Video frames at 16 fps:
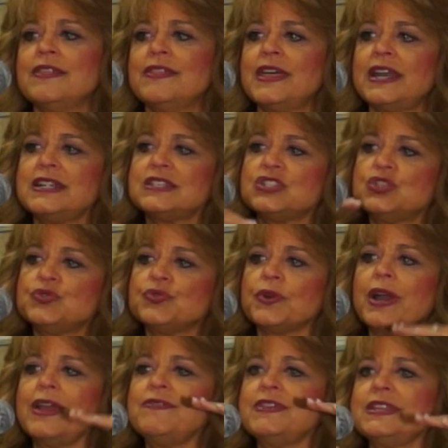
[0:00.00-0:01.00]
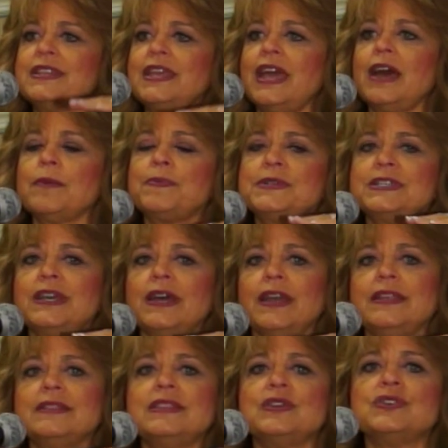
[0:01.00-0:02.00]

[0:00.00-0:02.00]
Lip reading: that it's driving the appetite.